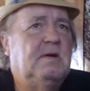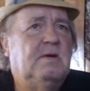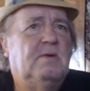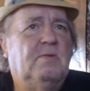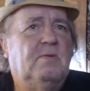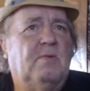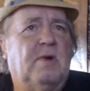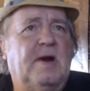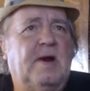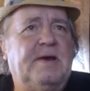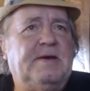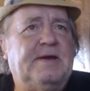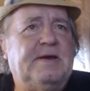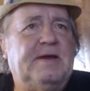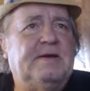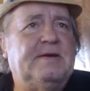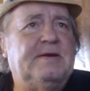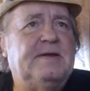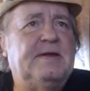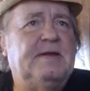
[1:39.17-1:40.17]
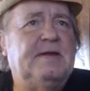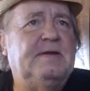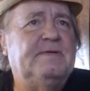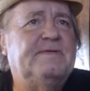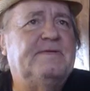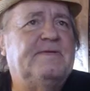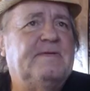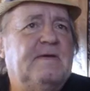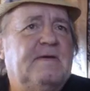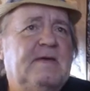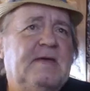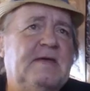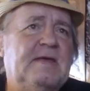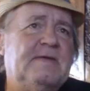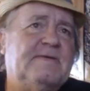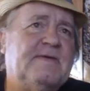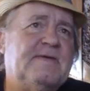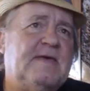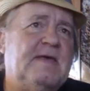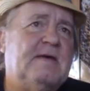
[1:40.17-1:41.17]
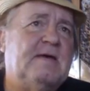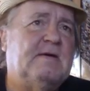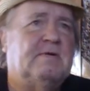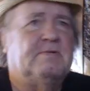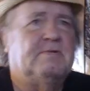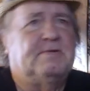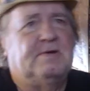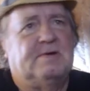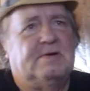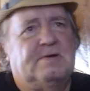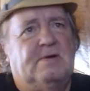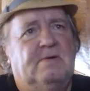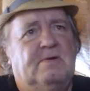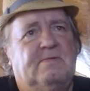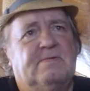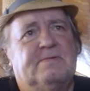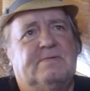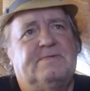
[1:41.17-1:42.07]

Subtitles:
Why didn't his ego took over?